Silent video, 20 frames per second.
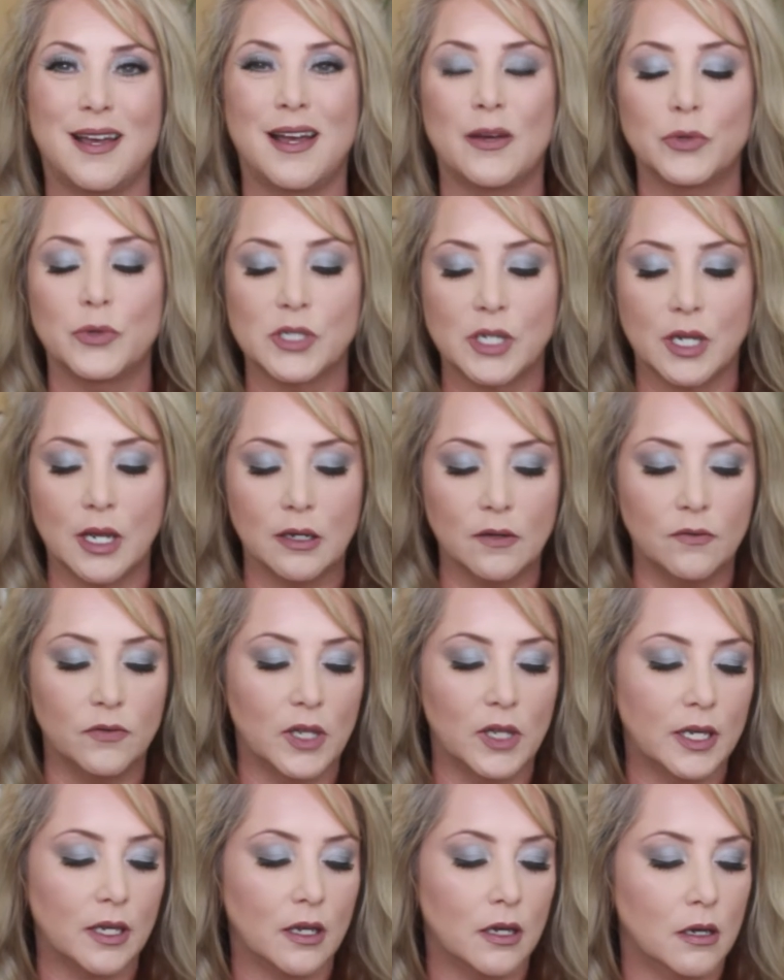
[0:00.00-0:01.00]
I was kind of
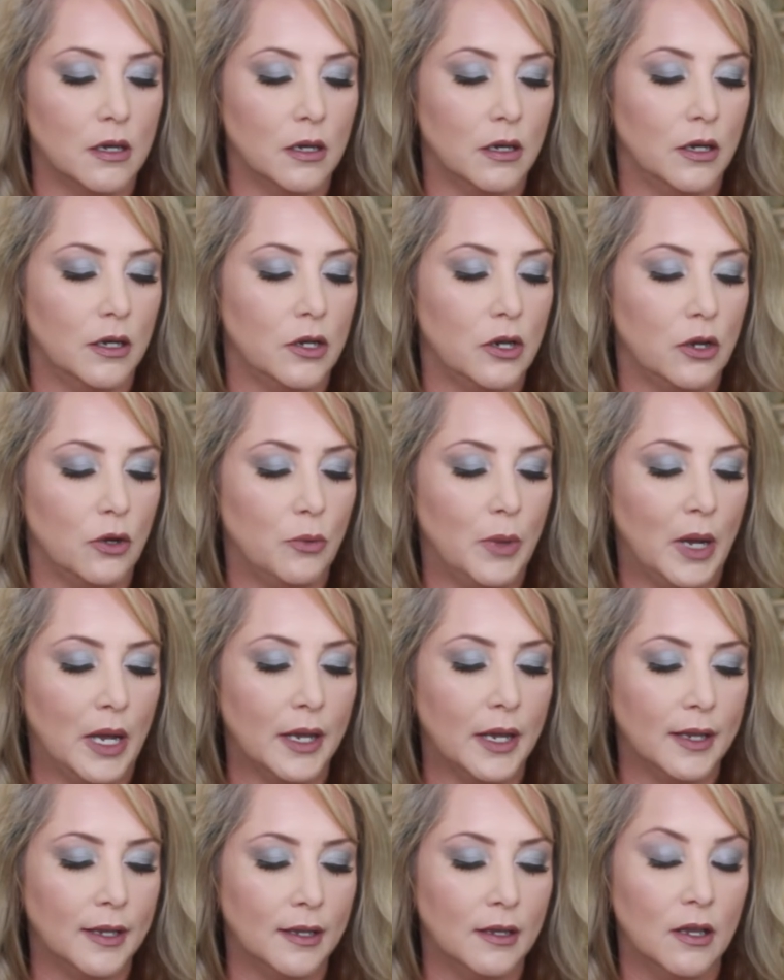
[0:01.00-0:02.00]
like on a
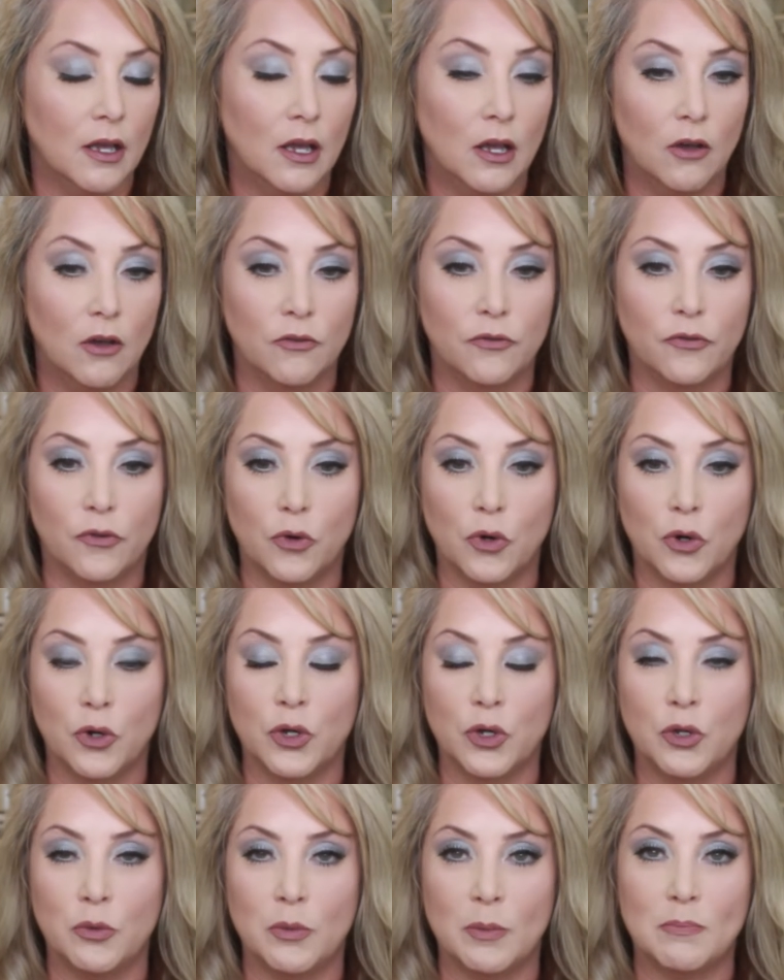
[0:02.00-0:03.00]
no-buy for
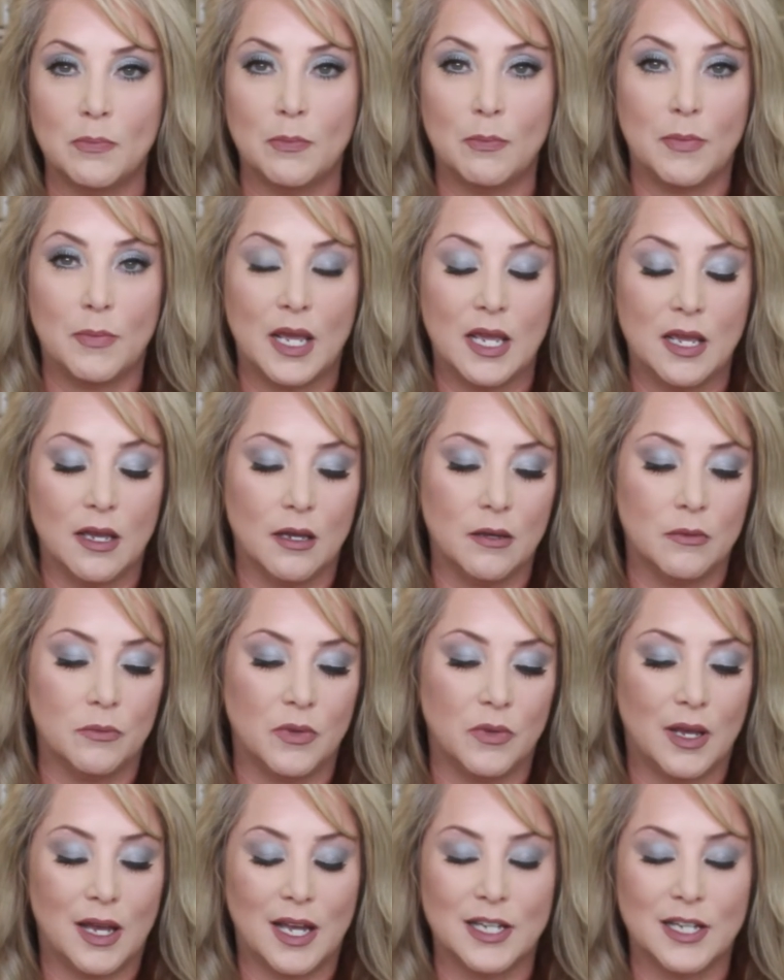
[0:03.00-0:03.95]
new makeup.